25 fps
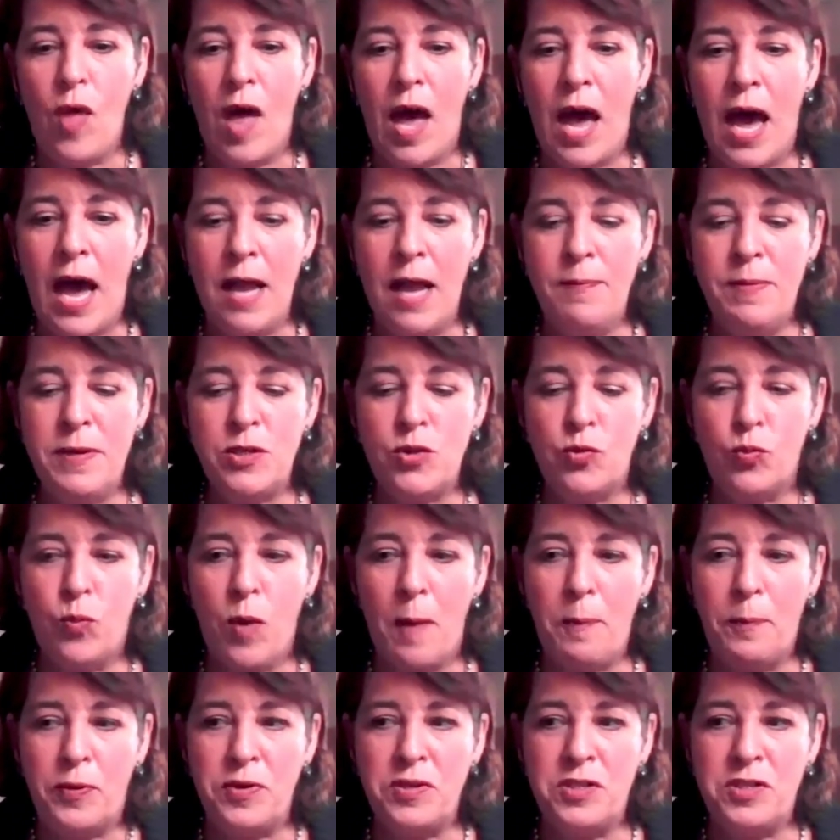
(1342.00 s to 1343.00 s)
IBIS
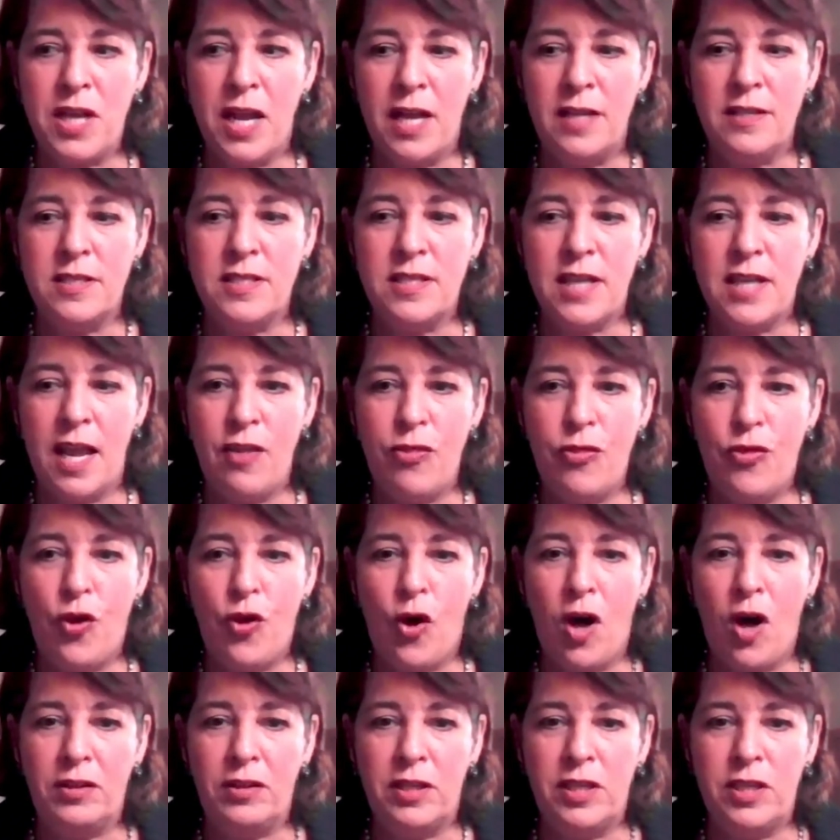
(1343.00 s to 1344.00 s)
represents a
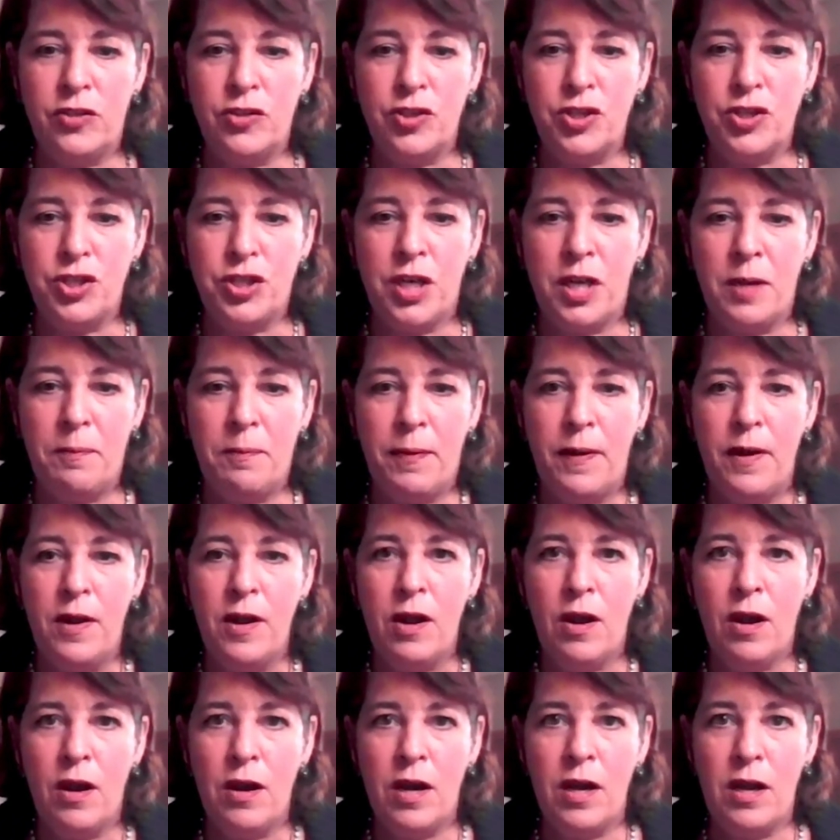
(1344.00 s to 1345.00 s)
thought leadership
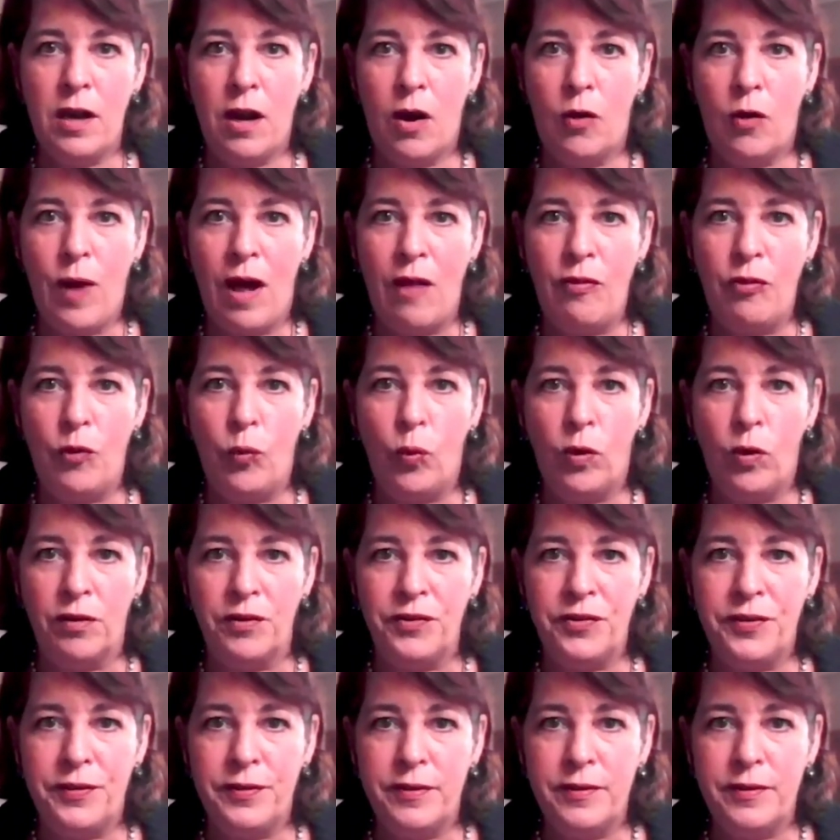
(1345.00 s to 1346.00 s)
around the
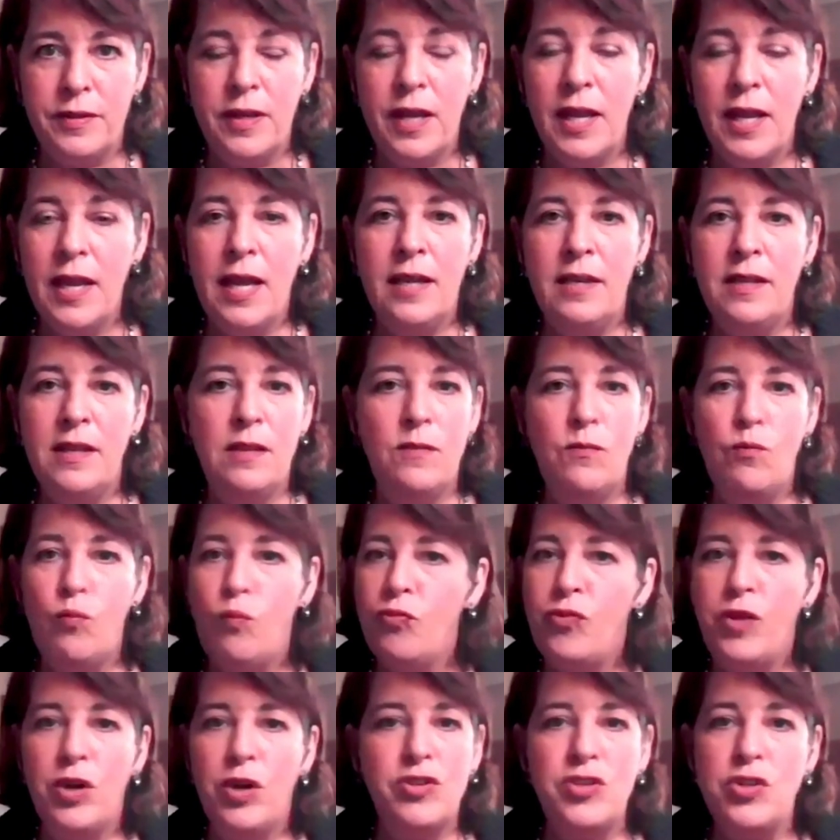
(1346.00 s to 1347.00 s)
world. And
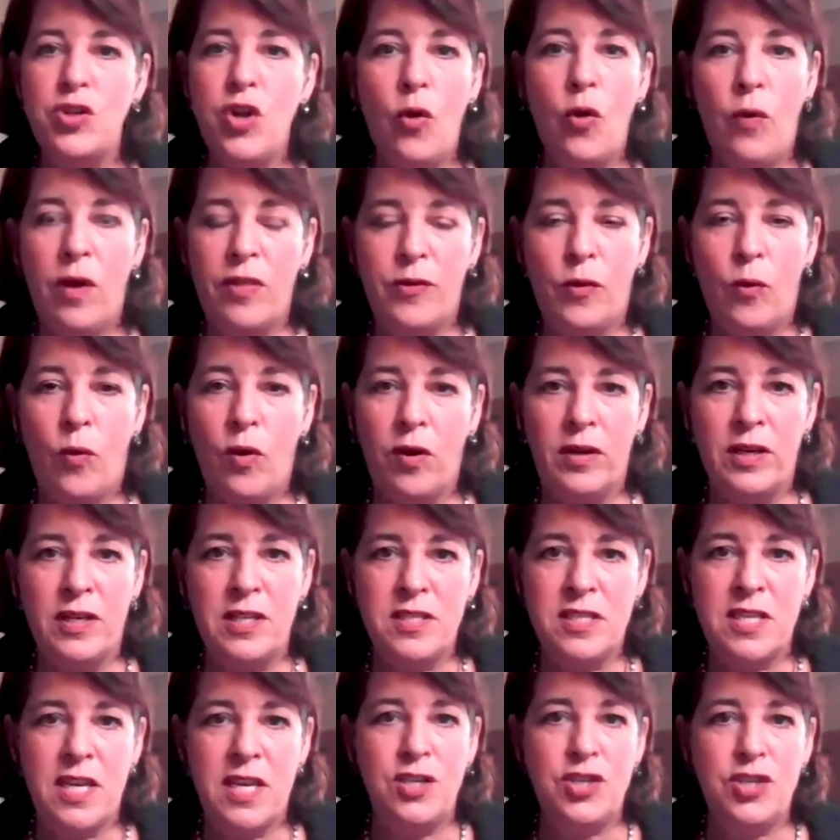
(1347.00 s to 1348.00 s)
there's no other
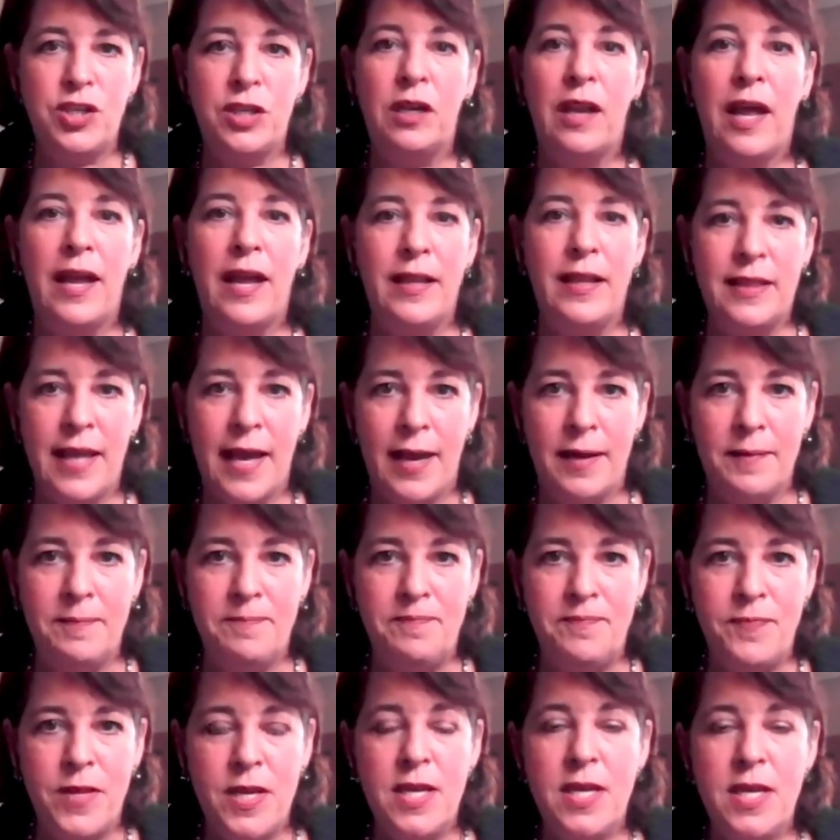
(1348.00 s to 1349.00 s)
organization like that.
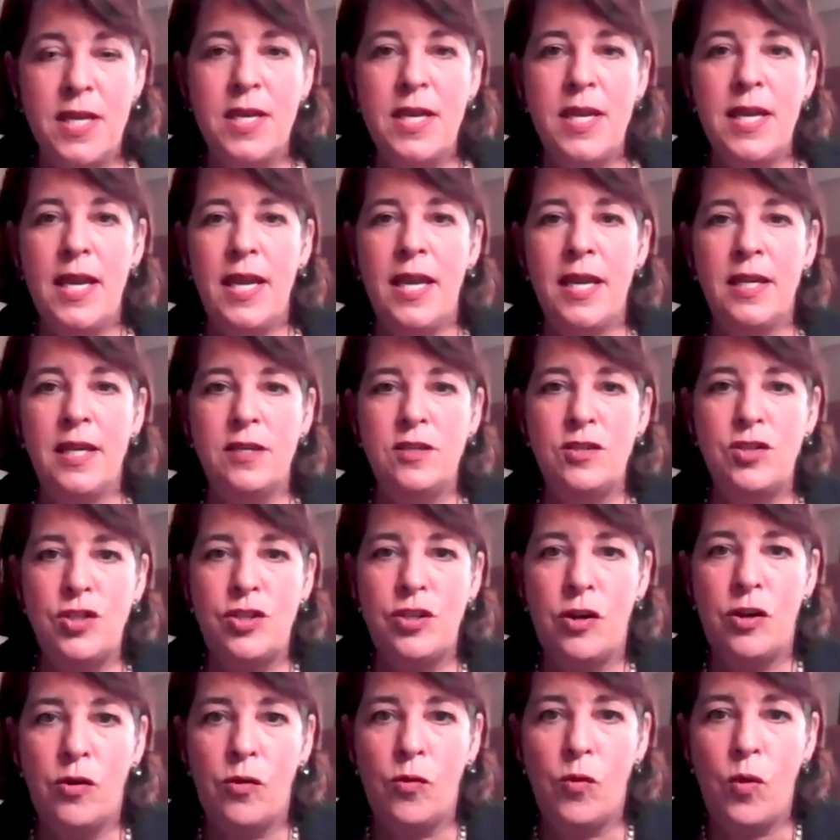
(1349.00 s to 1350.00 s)
And
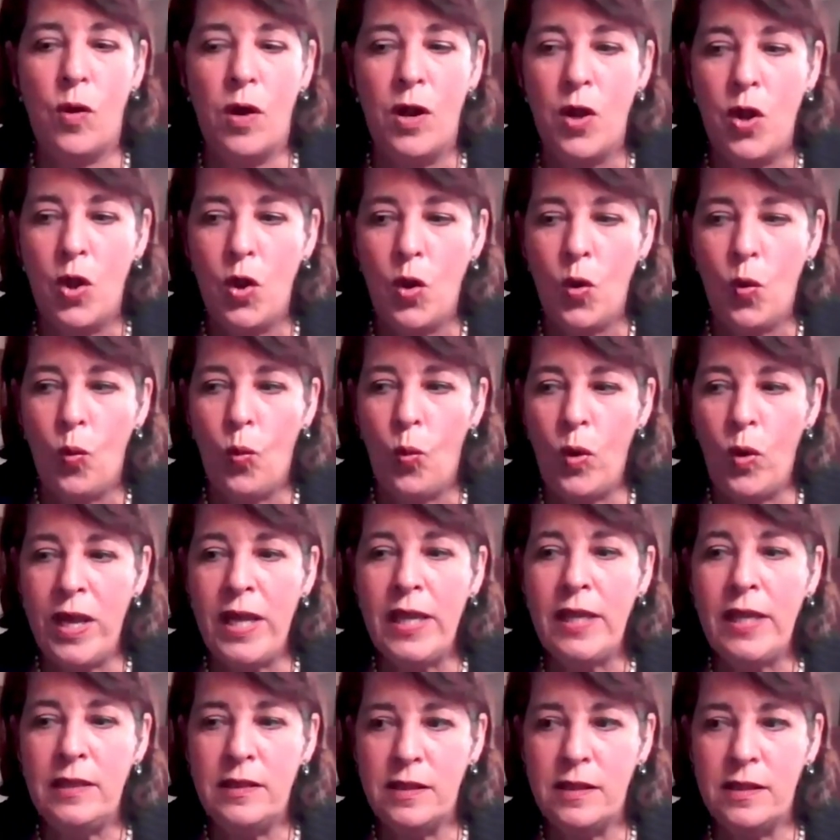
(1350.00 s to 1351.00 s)
so
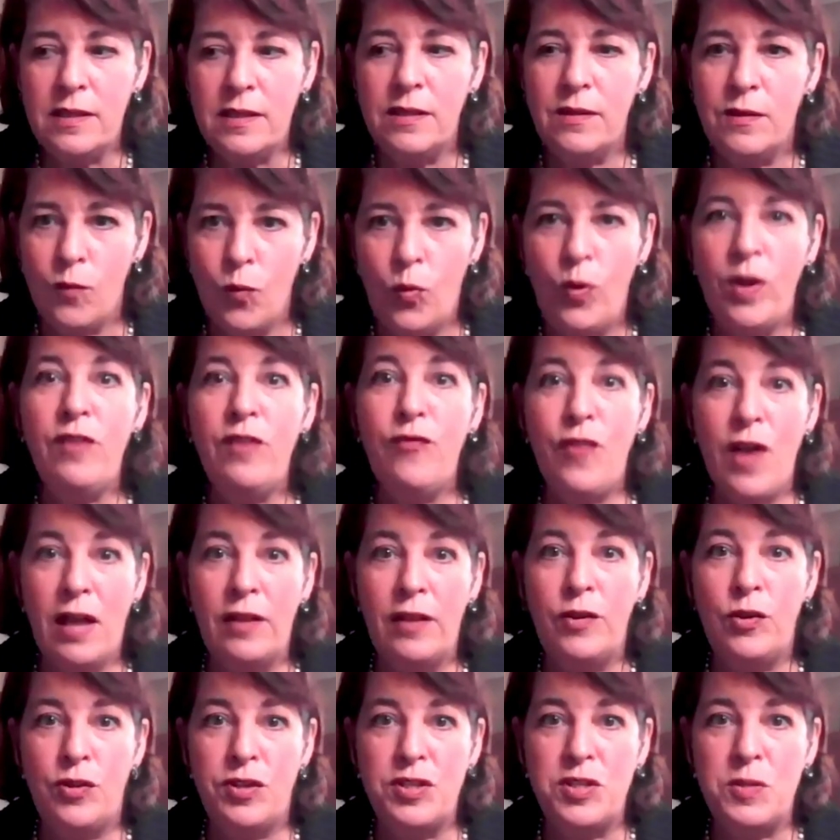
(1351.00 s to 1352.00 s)
we
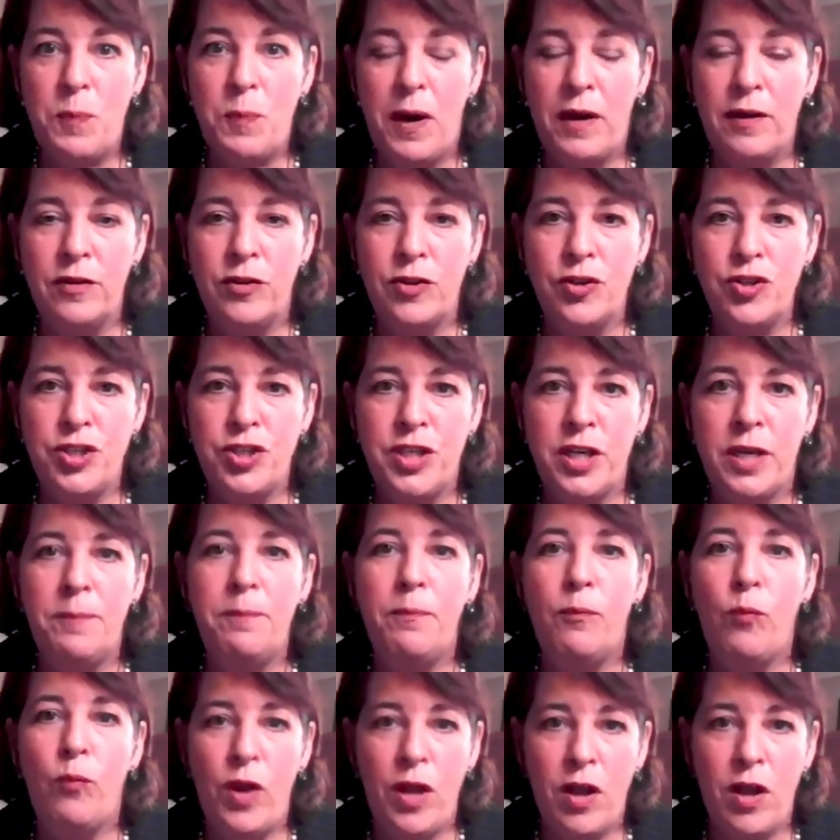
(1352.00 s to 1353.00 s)
value this
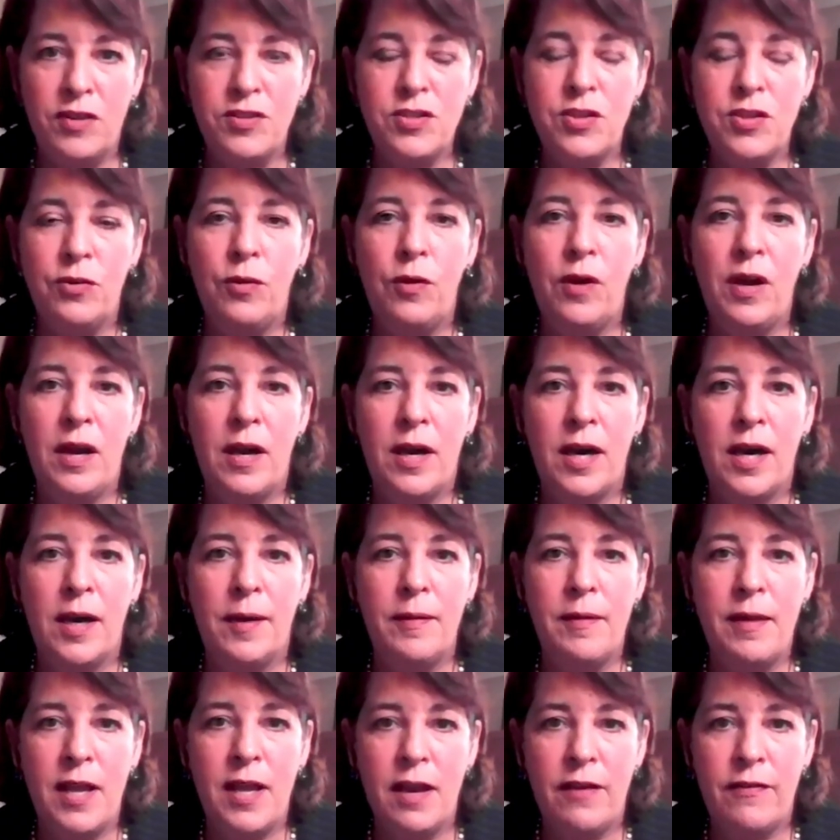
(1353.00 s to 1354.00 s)
partnership. We also
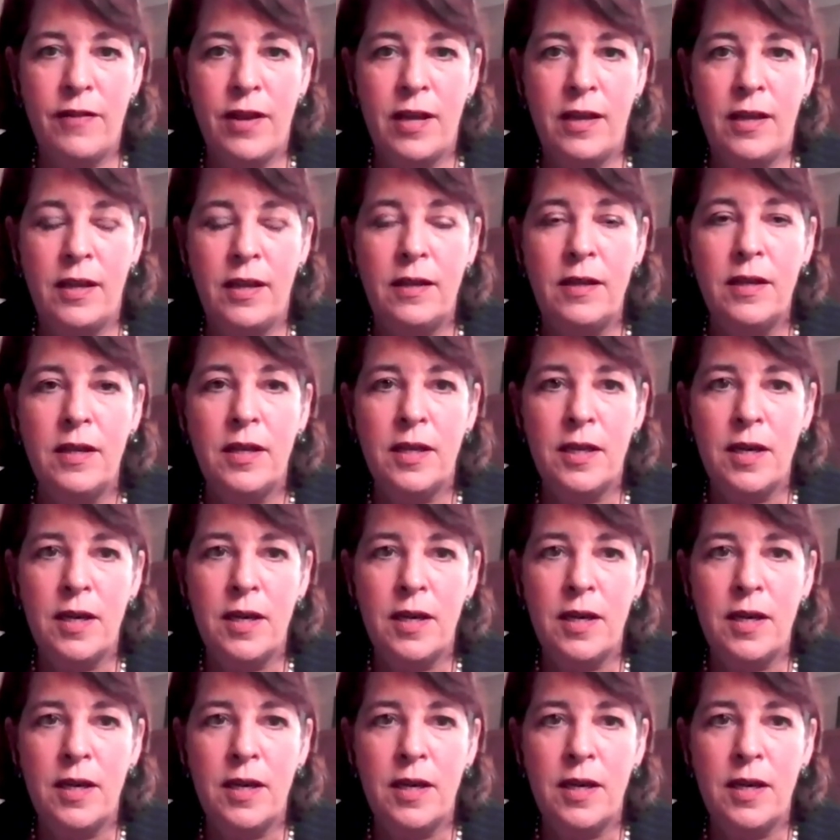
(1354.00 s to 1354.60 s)
have a